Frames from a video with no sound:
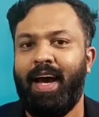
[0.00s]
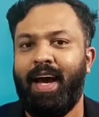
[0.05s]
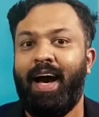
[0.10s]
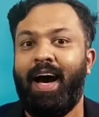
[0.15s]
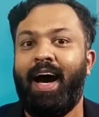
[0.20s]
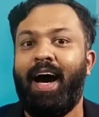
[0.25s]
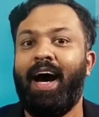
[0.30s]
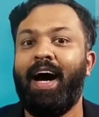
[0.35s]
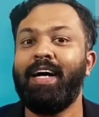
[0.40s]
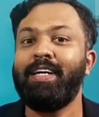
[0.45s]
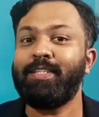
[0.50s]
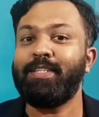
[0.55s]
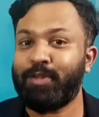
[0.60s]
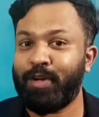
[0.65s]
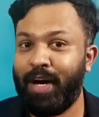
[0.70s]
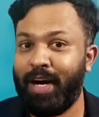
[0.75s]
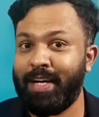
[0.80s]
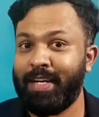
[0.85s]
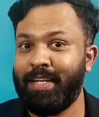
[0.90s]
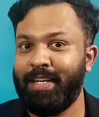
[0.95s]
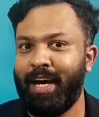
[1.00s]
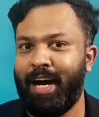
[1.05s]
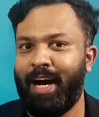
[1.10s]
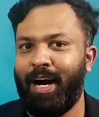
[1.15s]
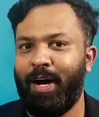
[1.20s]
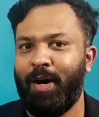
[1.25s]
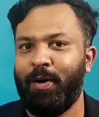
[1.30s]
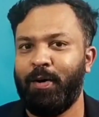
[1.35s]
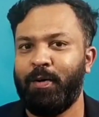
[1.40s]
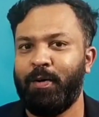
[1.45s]
And right
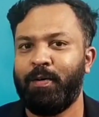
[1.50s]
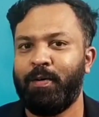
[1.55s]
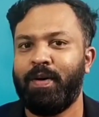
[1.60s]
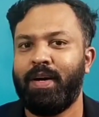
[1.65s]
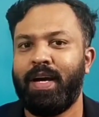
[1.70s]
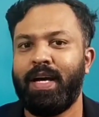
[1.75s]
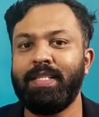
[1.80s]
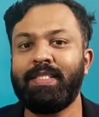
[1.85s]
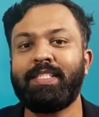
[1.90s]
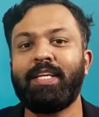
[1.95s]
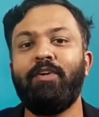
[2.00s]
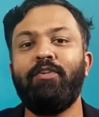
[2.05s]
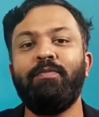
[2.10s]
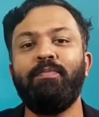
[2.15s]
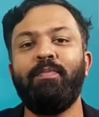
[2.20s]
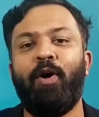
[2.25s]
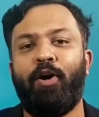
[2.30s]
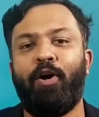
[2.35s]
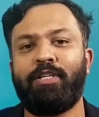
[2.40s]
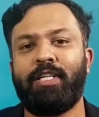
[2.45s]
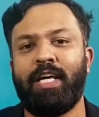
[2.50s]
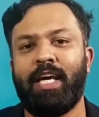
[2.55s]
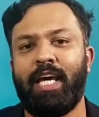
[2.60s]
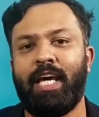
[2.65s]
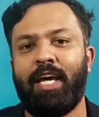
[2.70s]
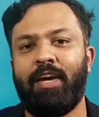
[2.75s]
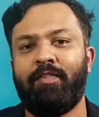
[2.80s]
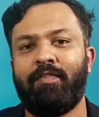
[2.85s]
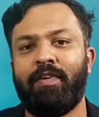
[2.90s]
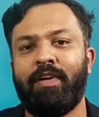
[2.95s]
now, it's our
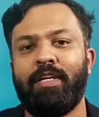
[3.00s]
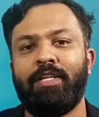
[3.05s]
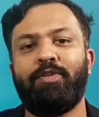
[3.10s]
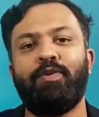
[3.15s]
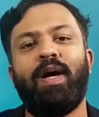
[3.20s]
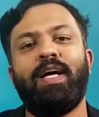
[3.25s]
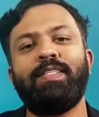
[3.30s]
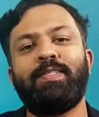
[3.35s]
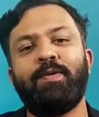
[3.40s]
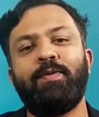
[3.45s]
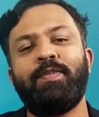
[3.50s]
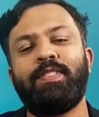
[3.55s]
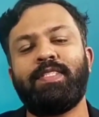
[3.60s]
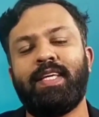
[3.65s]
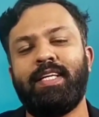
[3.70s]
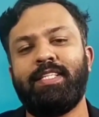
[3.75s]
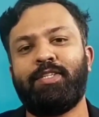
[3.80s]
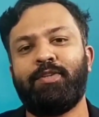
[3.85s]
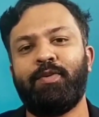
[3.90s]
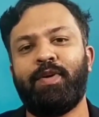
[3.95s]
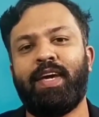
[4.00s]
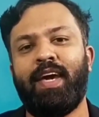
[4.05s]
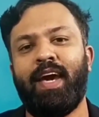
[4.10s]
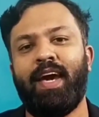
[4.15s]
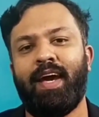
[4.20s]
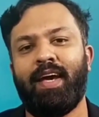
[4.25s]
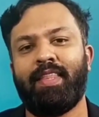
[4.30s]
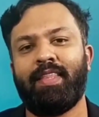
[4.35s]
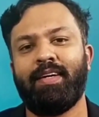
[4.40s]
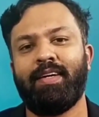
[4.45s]
motive to associate
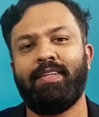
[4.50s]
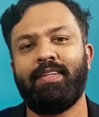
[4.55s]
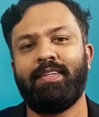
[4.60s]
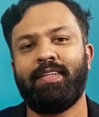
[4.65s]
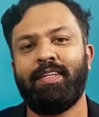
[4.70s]
together